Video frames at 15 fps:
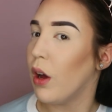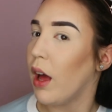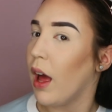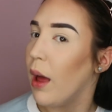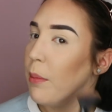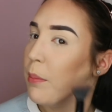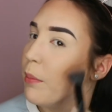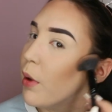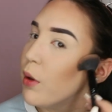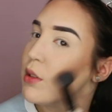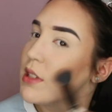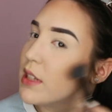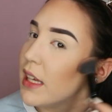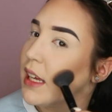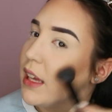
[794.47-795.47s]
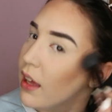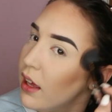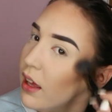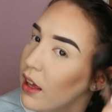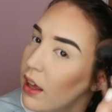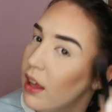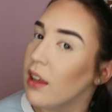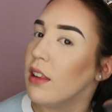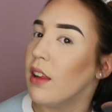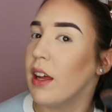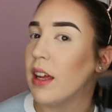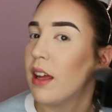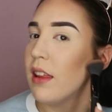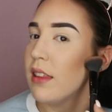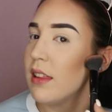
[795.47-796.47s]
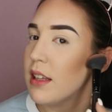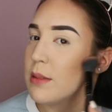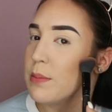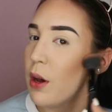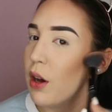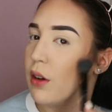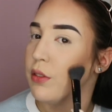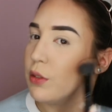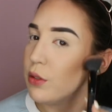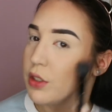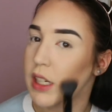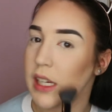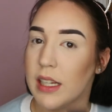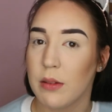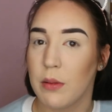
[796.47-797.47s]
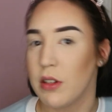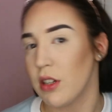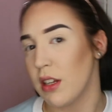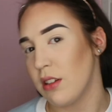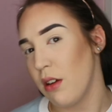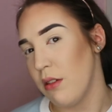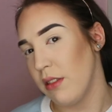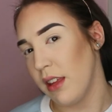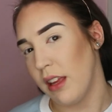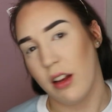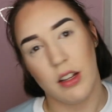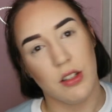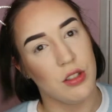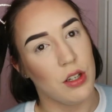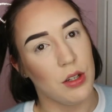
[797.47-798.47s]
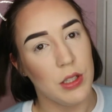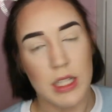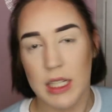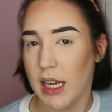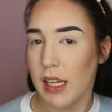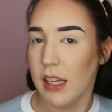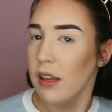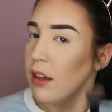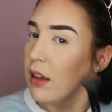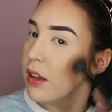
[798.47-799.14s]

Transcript: mostly like this part of your cheek, which I don't think I do today.